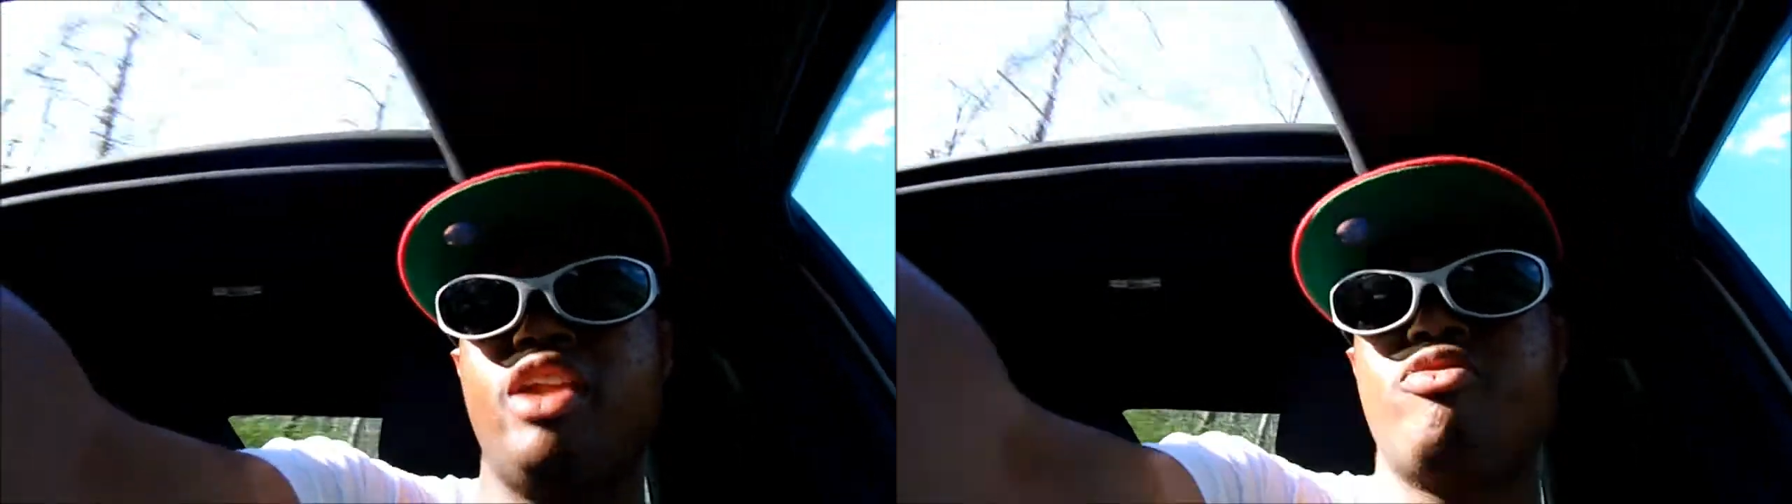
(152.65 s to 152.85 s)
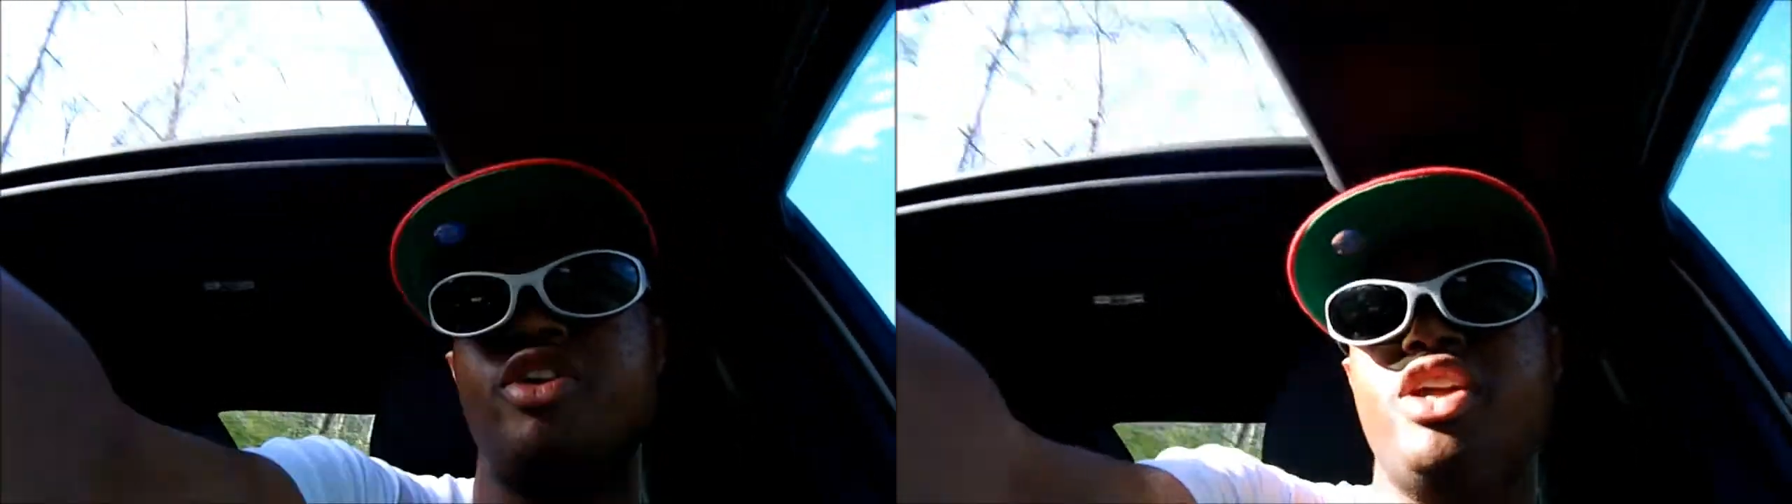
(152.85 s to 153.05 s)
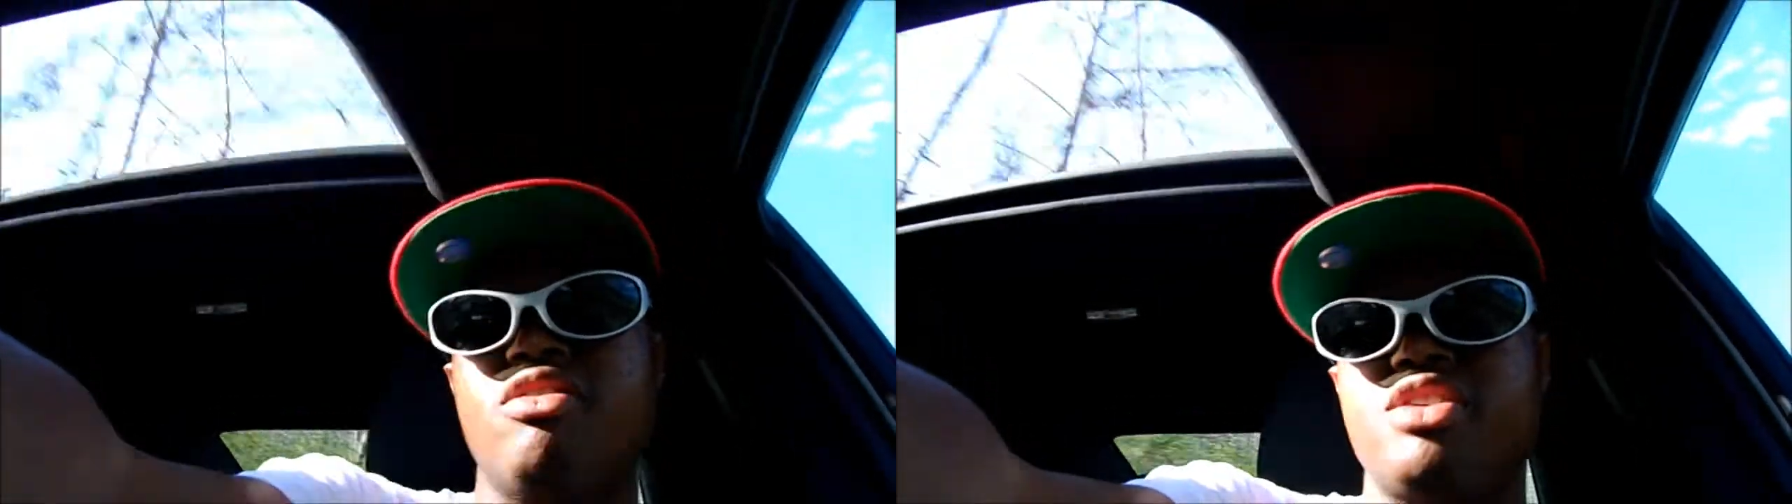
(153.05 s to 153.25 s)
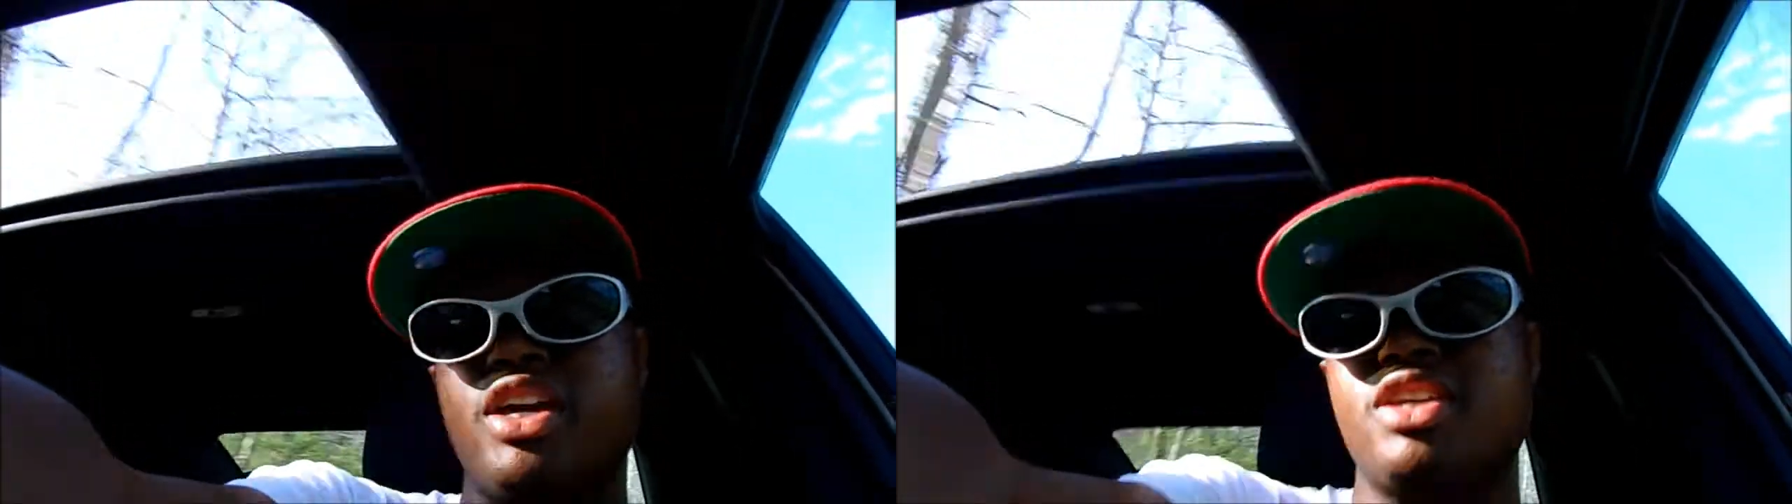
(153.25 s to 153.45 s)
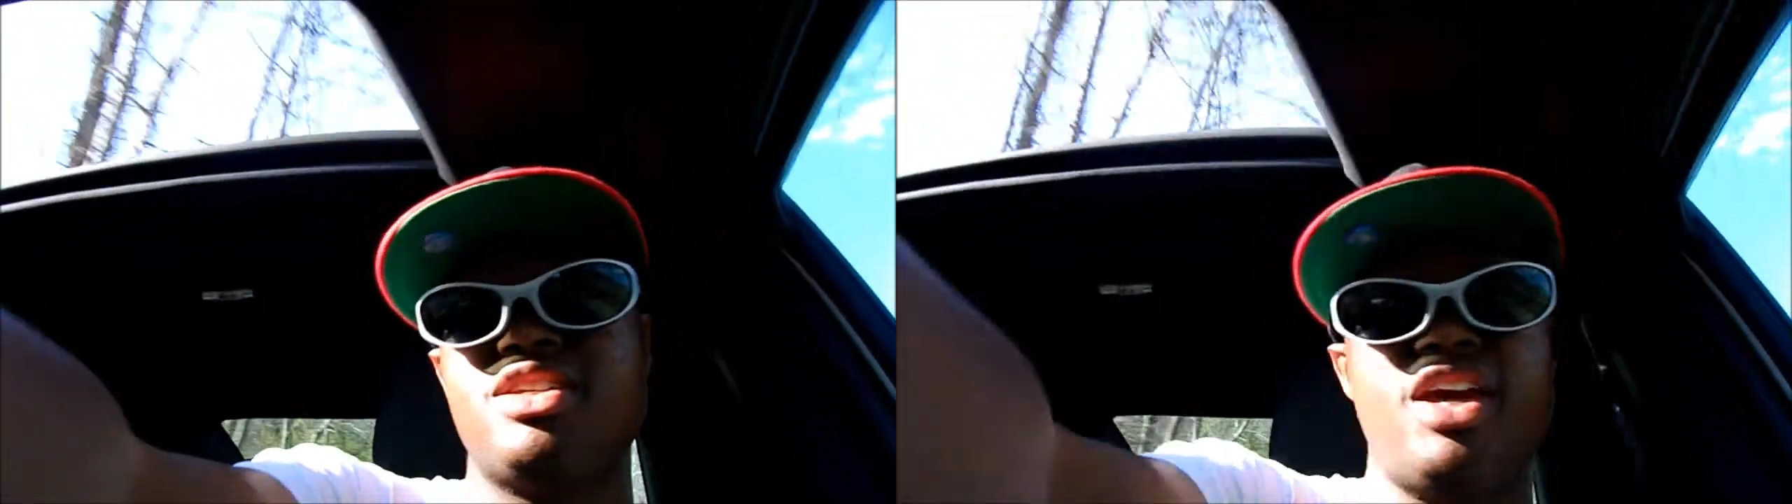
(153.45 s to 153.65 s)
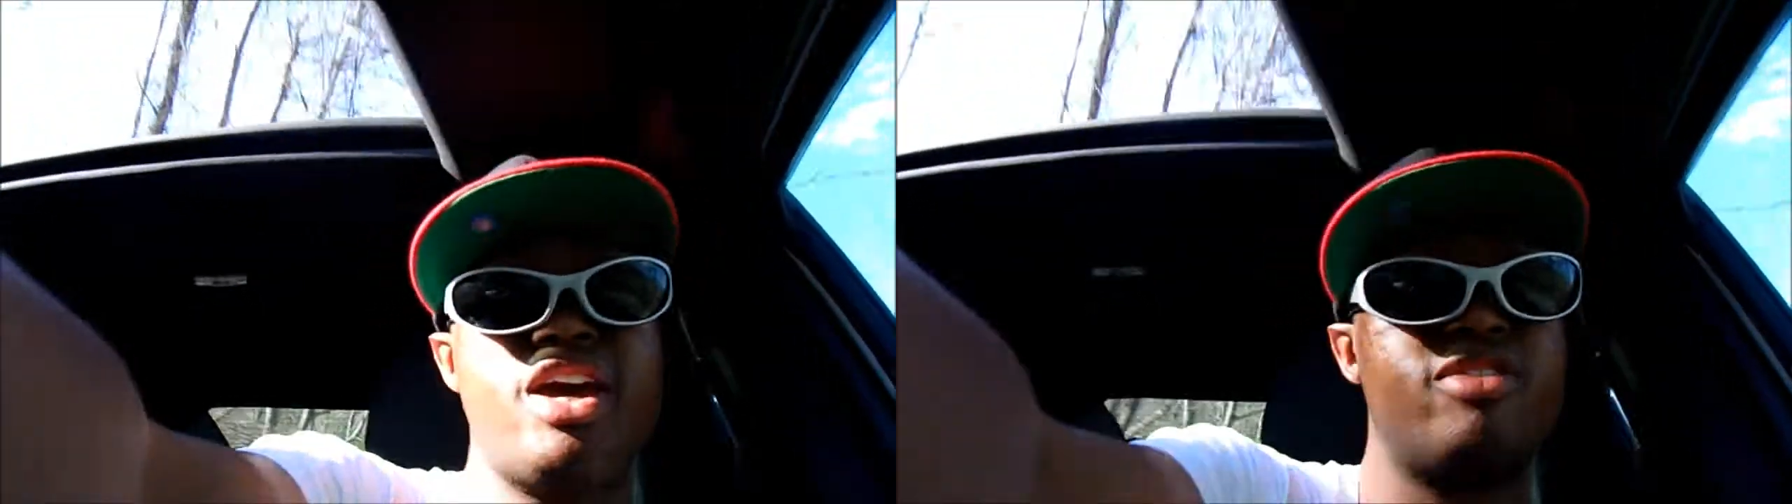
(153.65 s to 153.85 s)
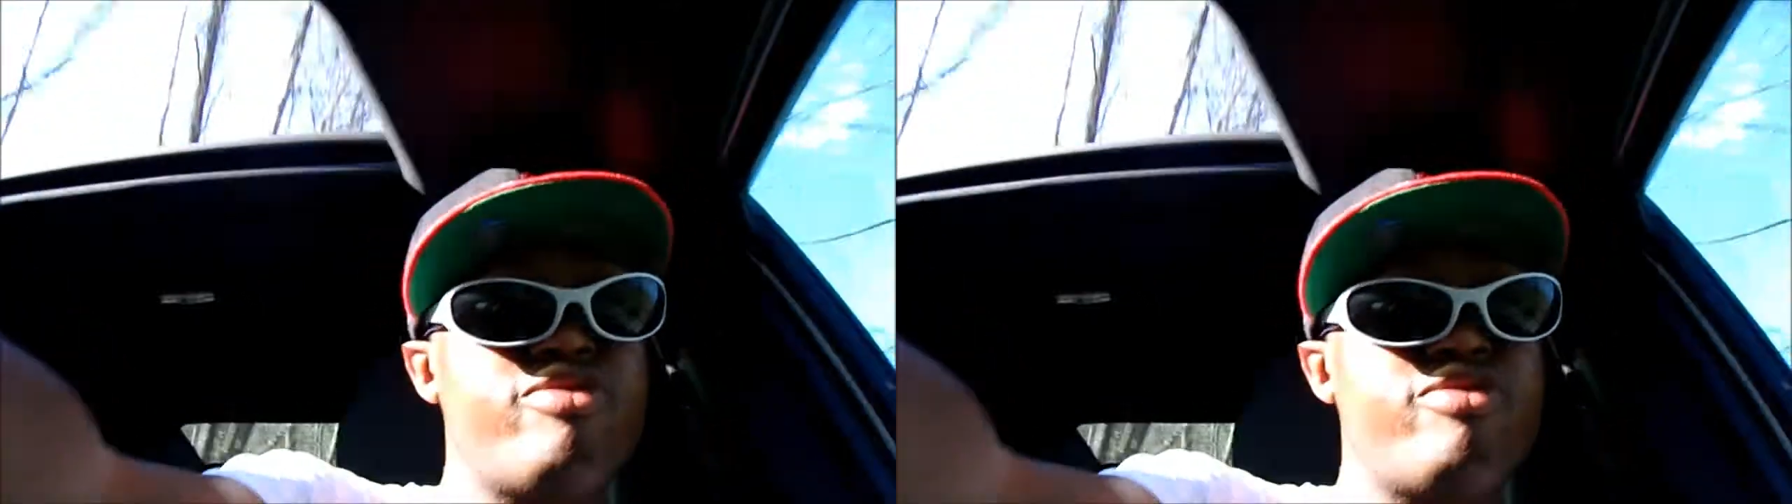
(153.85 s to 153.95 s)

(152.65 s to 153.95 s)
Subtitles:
if we don't take a stand,